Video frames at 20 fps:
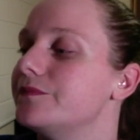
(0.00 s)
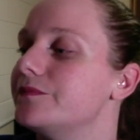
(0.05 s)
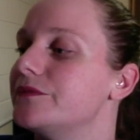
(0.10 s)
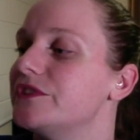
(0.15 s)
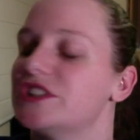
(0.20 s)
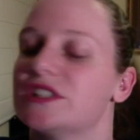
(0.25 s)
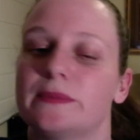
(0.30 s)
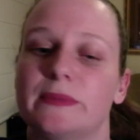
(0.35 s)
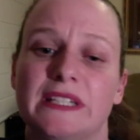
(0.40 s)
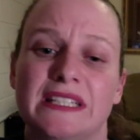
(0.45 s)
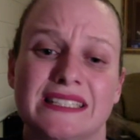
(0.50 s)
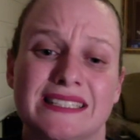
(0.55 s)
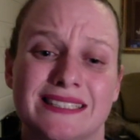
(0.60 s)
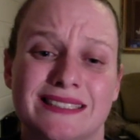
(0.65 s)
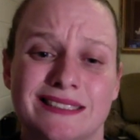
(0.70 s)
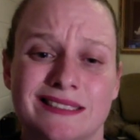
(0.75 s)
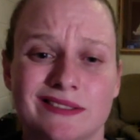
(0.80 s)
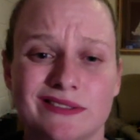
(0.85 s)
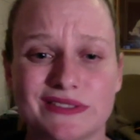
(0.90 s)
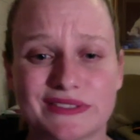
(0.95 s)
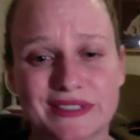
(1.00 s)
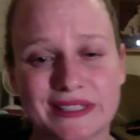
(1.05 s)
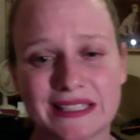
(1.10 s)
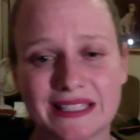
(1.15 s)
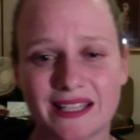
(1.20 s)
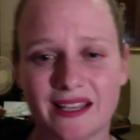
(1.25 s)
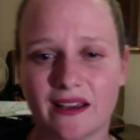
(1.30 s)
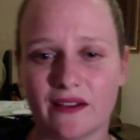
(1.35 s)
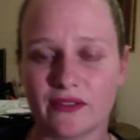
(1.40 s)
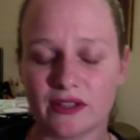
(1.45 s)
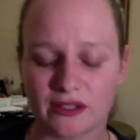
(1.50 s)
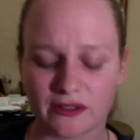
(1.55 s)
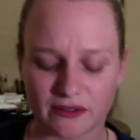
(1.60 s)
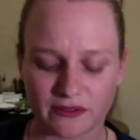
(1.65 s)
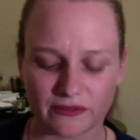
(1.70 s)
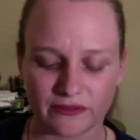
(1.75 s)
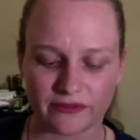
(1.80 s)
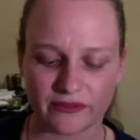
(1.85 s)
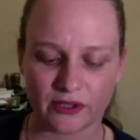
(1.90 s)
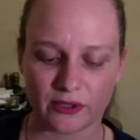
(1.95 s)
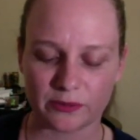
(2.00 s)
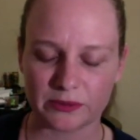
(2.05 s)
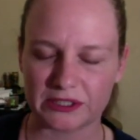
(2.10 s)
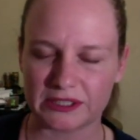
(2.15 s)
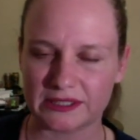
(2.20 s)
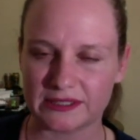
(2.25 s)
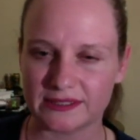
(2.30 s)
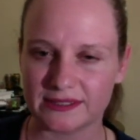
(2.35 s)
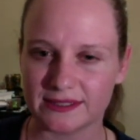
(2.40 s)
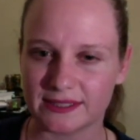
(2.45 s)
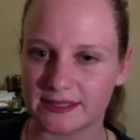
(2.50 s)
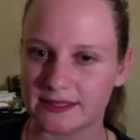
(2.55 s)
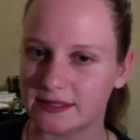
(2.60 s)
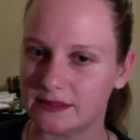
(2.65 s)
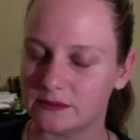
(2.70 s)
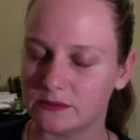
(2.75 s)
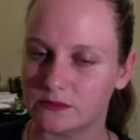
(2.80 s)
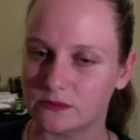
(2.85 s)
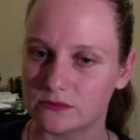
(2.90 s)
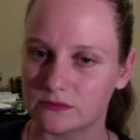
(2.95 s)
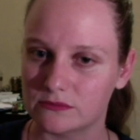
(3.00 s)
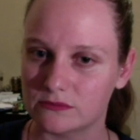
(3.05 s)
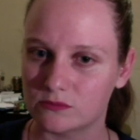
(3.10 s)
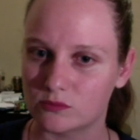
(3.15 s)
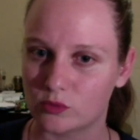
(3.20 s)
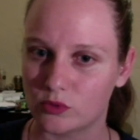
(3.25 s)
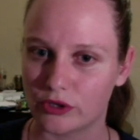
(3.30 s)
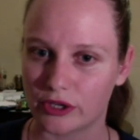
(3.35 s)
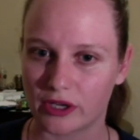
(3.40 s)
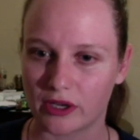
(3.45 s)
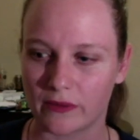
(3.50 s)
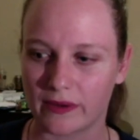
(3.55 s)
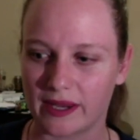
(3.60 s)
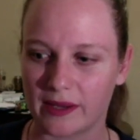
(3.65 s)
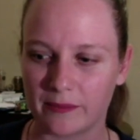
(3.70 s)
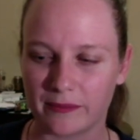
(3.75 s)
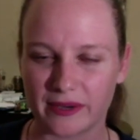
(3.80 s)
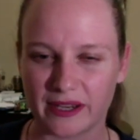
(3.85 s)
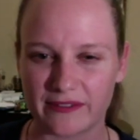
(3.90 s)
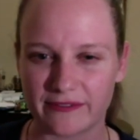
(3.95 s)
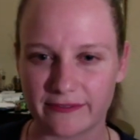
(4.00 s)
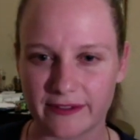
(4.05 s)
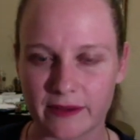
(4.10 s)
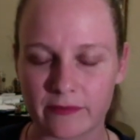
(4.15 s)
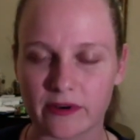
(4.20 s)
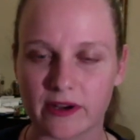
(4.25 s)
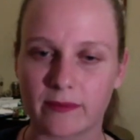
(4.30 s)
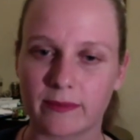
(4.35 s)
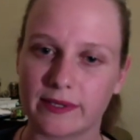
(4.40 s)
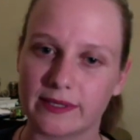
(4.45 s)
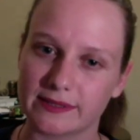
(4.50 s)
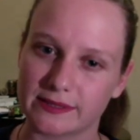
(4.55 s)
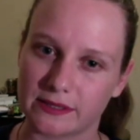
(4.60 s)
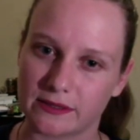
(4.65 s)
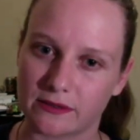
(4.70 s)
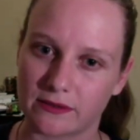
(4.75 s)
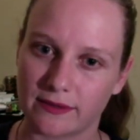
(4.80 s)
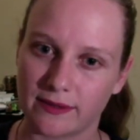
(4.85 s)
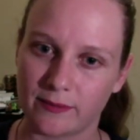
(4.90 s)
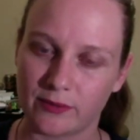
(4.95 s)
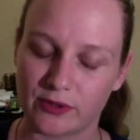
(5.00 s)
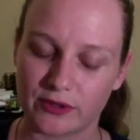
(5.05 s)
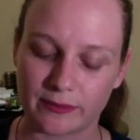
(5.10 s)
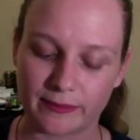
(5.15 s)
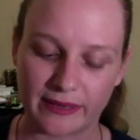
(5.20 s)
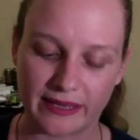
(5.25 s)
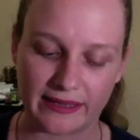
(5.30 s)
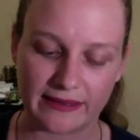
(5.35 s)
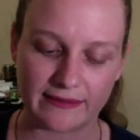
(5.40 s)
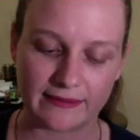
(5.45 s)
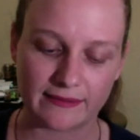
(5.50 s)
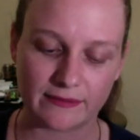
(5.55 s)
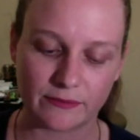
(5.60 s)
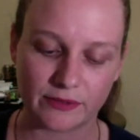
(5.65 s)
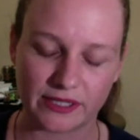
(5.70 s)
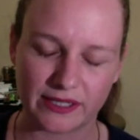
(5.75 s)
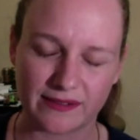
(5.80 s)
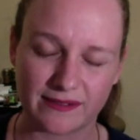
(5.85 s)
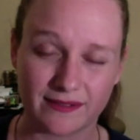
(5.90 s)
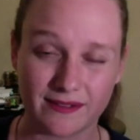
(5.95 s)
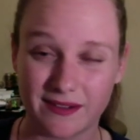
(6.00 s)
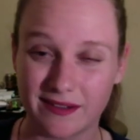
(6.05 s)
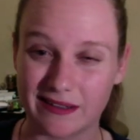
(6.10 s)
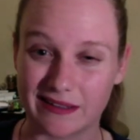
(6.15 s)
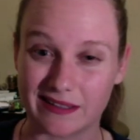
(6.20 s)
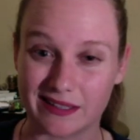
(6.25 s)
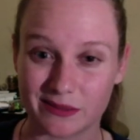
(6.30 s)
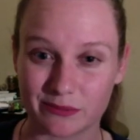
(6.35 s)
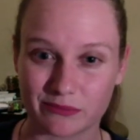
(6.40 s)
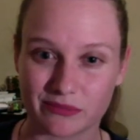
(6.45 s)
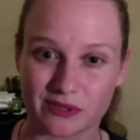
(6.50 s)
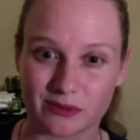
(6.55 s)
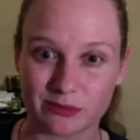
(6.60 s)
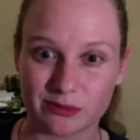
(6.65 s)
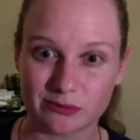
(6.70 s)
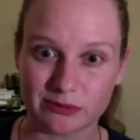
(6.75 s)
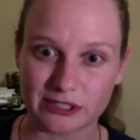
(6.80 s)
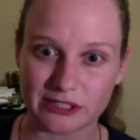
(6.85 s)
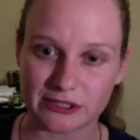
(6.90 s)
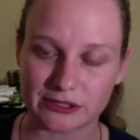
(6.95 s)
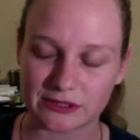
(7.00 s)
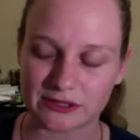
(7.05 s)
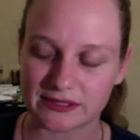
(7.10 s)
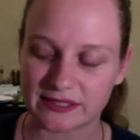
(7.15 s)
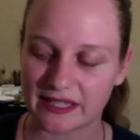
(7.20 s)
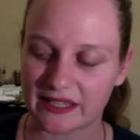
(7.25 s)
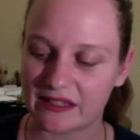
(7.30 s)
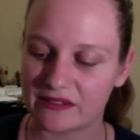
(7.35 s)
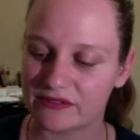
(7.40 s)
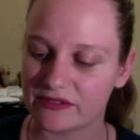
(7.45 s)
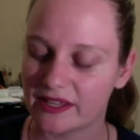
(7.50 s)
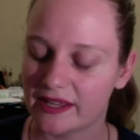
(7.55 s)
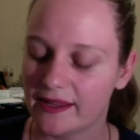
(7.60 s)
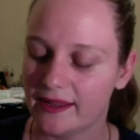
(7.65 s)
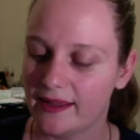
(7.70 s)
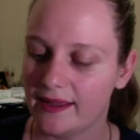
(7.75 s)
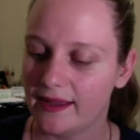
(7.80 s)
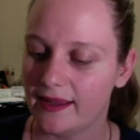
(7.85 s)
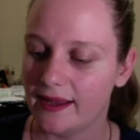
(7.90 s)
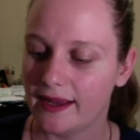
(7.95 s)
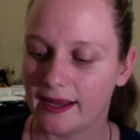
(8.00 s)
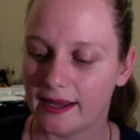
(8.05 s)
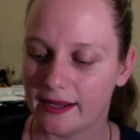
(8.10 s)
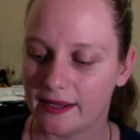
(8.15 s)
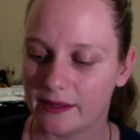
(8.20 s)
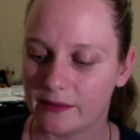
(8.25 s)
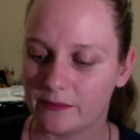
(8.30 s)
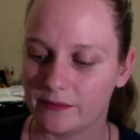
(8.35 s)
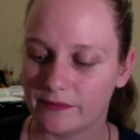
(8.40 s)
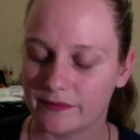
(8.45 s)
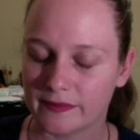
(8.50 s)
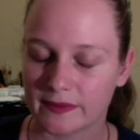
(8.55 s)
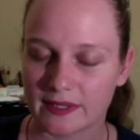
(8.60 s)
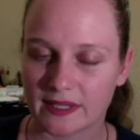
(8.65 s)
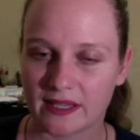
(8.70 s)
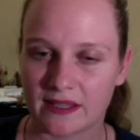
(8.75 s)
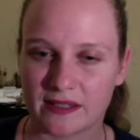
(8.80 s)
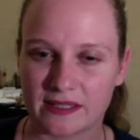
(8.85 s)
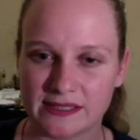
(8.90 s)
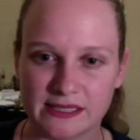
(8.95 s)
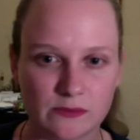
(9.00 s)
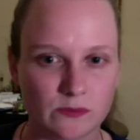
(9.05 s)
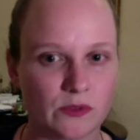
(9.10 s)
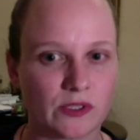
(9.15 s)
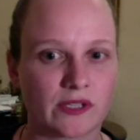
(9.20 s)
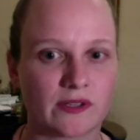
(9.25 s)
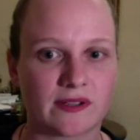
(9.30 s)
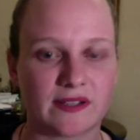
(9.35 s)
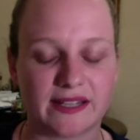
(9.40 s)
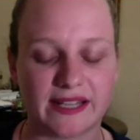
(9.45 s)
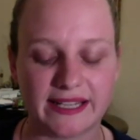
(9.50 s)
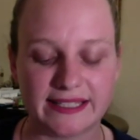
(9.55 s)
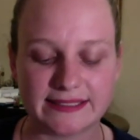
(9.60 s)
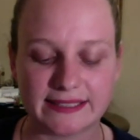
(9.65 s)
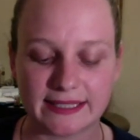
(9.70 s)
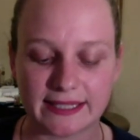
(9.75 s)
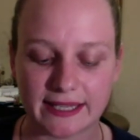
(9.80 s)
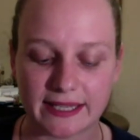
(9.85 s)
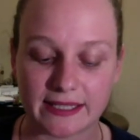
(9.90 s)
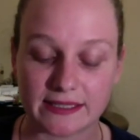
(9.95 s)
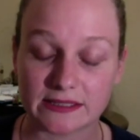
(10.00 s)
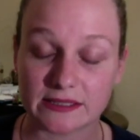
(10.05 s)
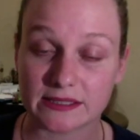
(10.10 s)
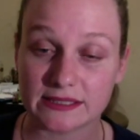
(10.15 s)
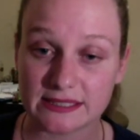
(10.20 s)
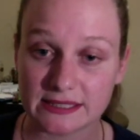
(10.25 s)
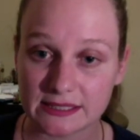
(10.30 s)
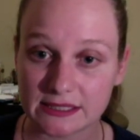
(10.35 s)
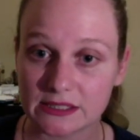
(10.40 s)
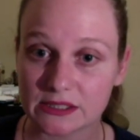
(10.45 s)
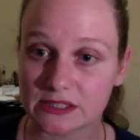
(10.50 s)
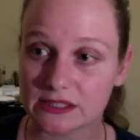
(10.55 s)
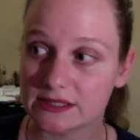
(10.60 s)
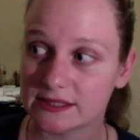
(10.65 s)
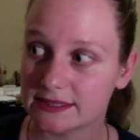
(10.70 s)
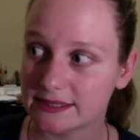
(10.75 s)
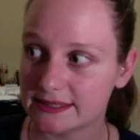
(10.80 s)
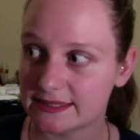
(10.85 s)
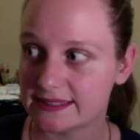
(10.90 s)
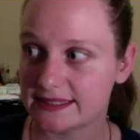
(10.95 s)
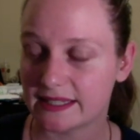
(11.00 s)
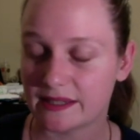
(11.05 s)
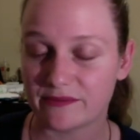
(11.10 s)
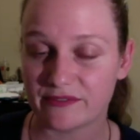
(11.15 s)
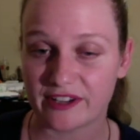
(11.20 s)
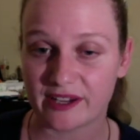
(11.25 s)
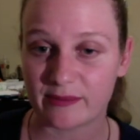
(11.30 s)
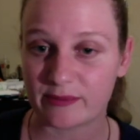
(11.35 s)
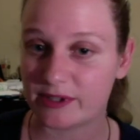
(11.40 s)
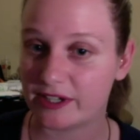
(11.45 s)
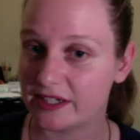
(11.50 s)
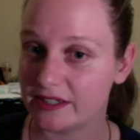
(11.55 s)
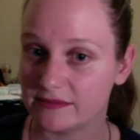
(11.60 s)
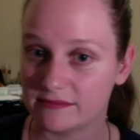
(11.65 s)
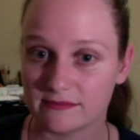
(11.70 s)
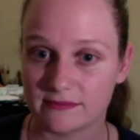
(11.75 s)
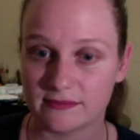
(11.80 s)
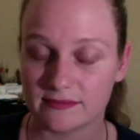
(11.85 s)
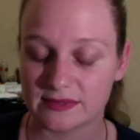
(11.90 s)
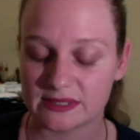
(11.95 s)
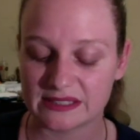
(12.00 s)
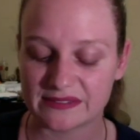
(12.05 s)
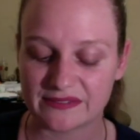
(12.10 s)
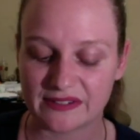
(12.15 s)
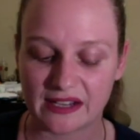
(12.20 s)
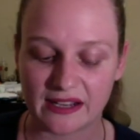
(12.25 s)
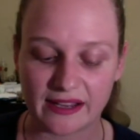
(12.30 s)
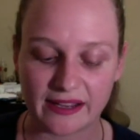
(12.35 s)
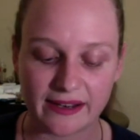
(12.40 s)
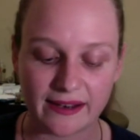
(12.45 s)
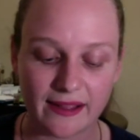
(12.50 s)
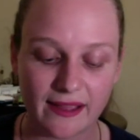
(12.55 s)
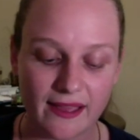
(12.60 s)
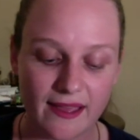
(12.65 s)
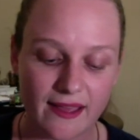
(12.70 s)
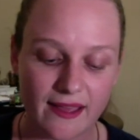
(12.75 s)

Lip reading: Just because I didn't really have a lot of options. I didn't want to go out and buy fabric because I'd already bought the pattern when I probably shouldn't have. And I didn't want it on 18 count. So I did it on the same fabric. It's fine.